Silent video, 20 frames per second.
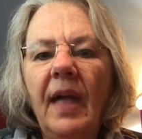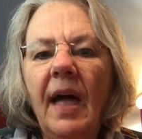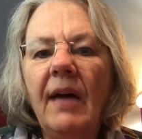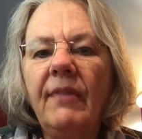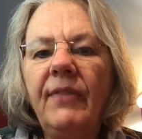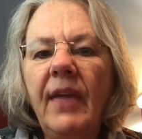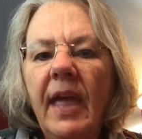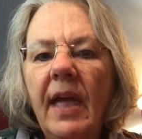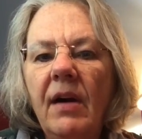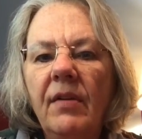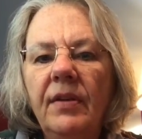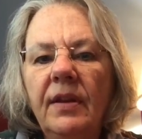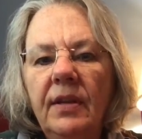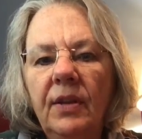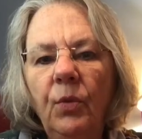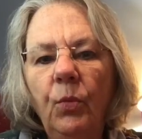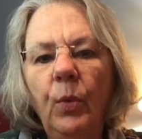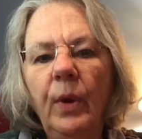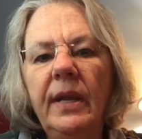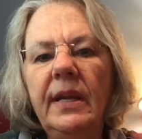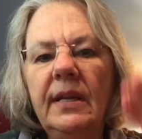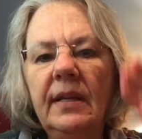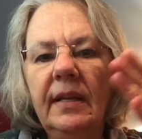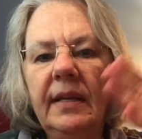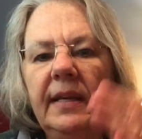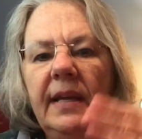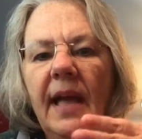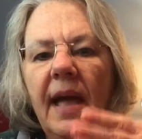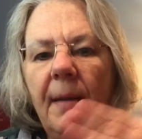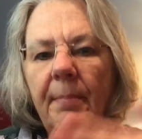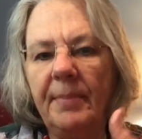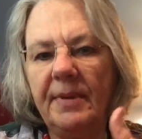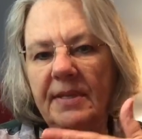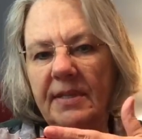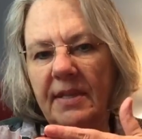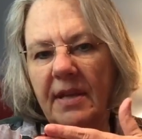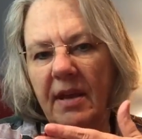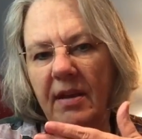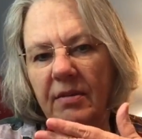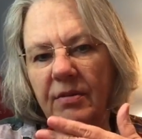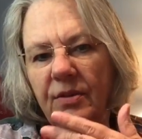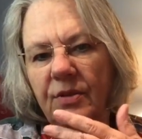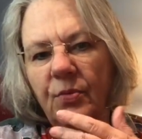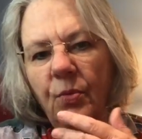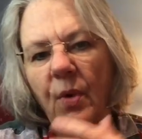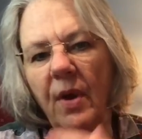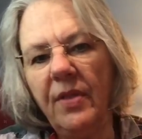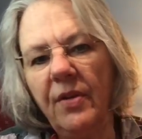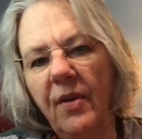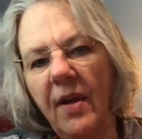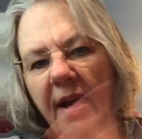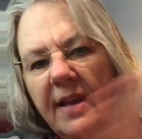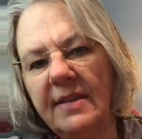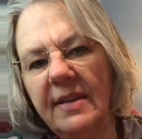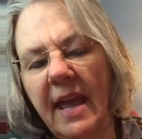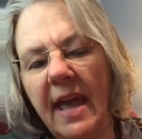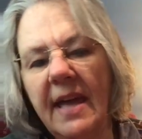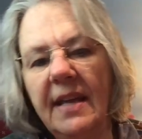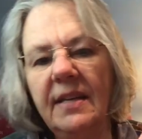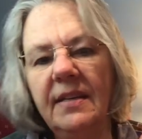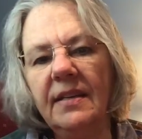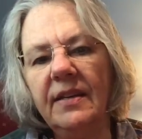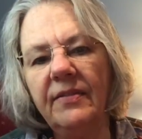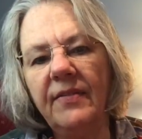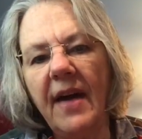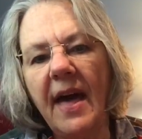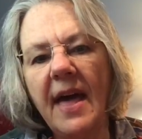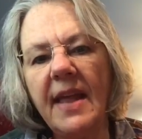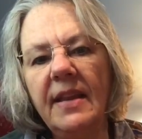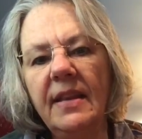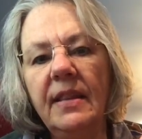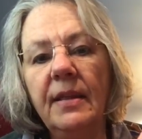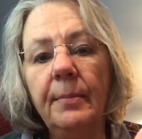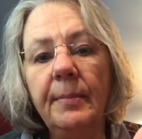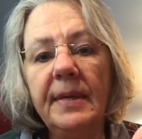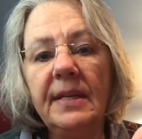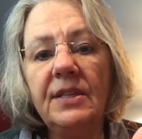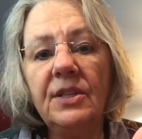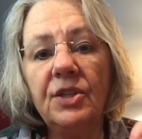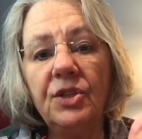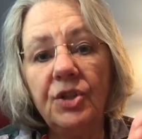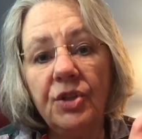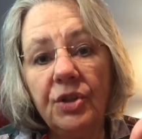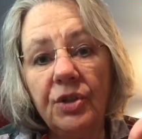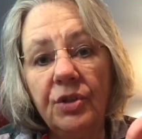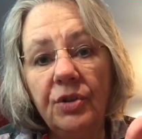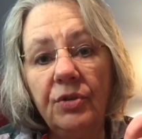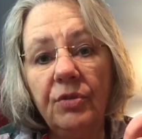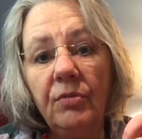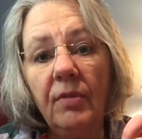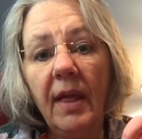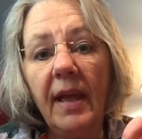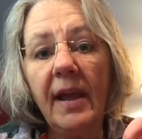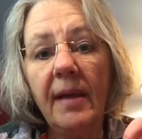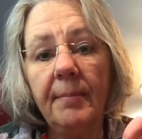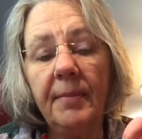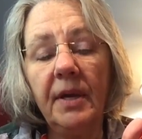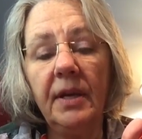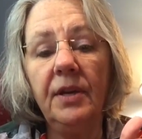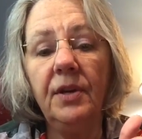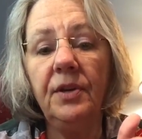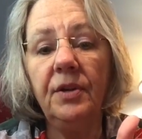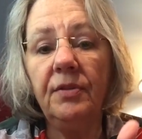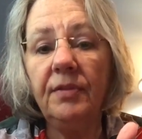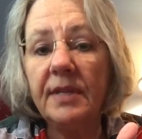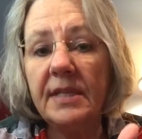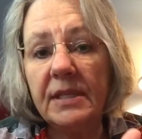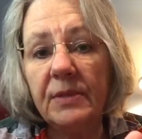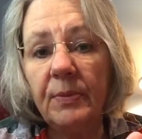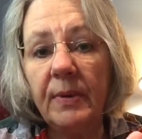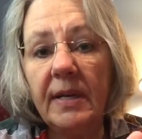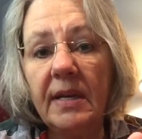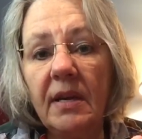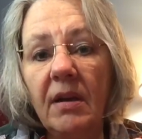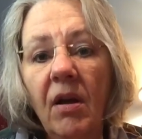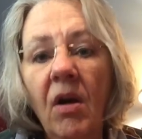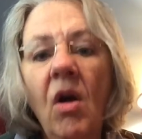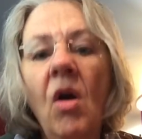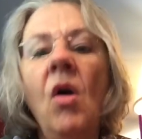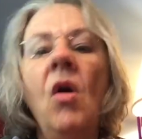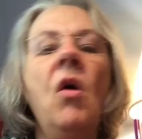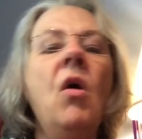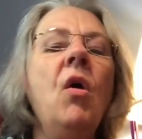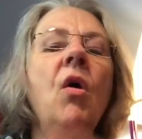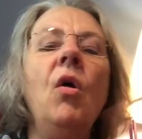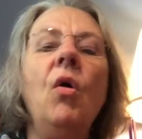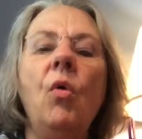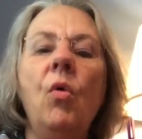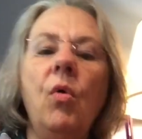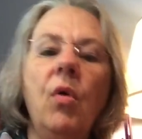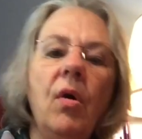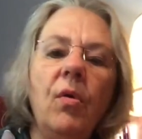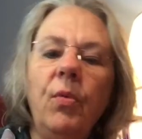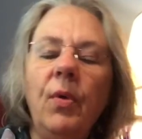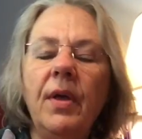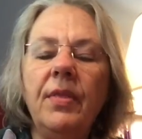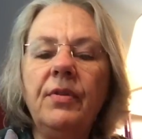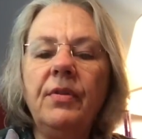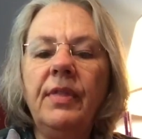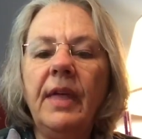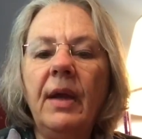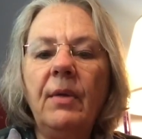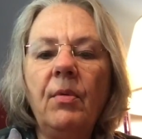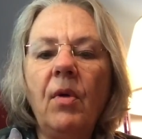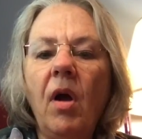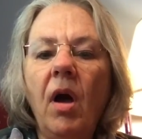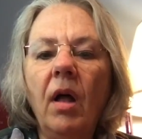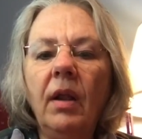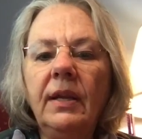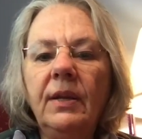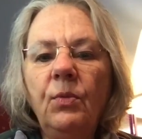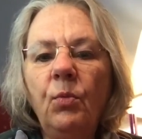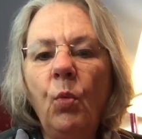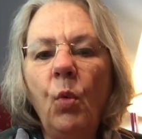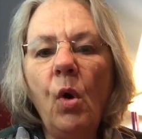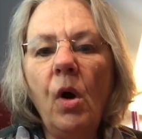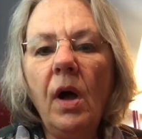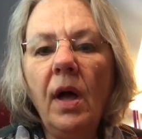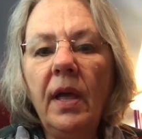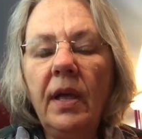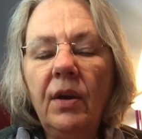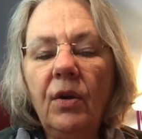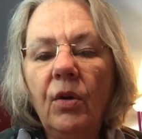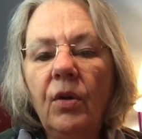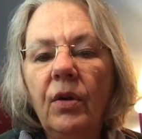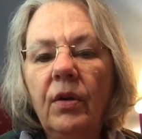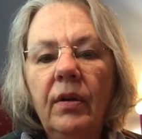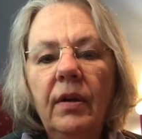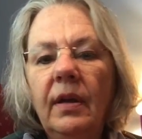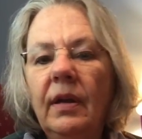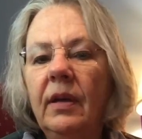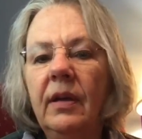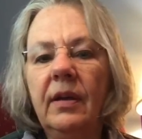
I've counted the weekly episodes, whether I had divided them into two, like I'm going to do this week, or whether they were all in one or